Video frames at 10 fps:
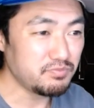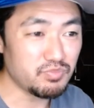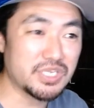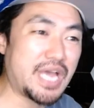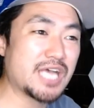
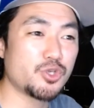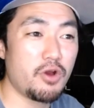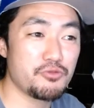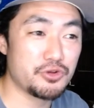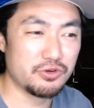Guys
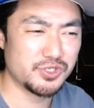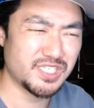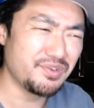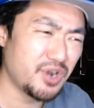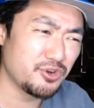offering her
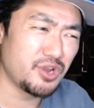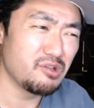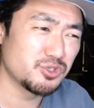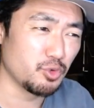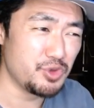
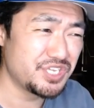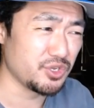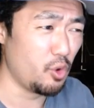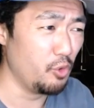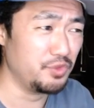$700 a week to
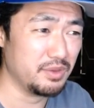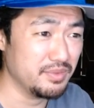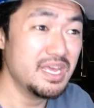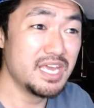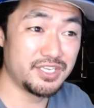hold them.
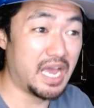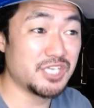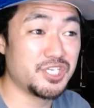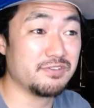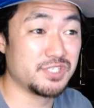Guys
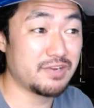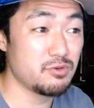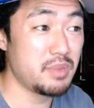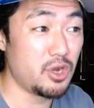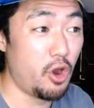she has never
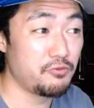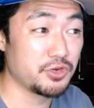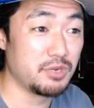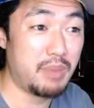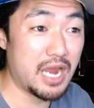met offering to
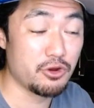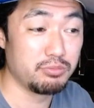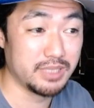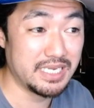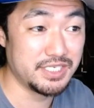buy her
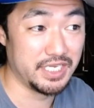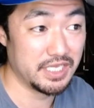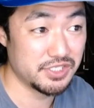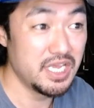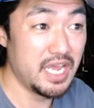plane
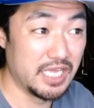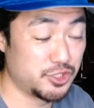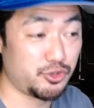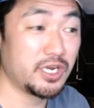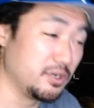tickets, and
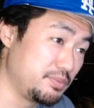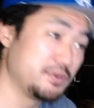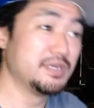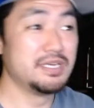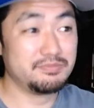straight up
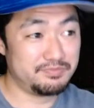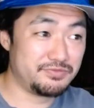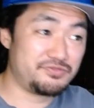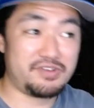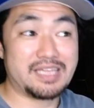
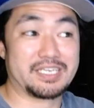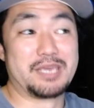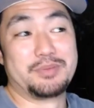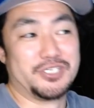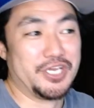phallic
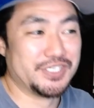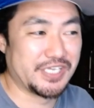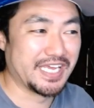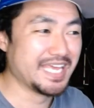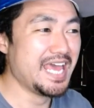images.
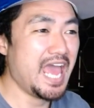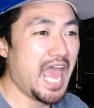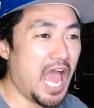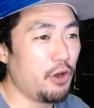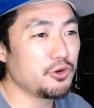
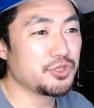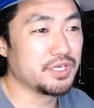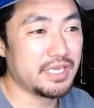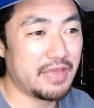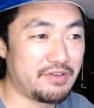How are
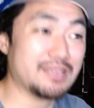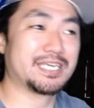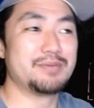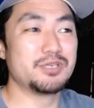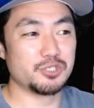the phallic
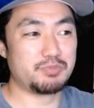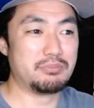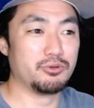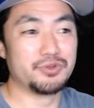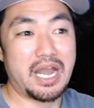images
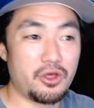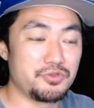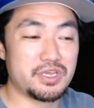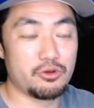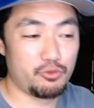people not on
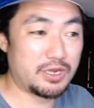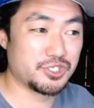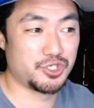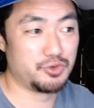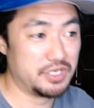the registry?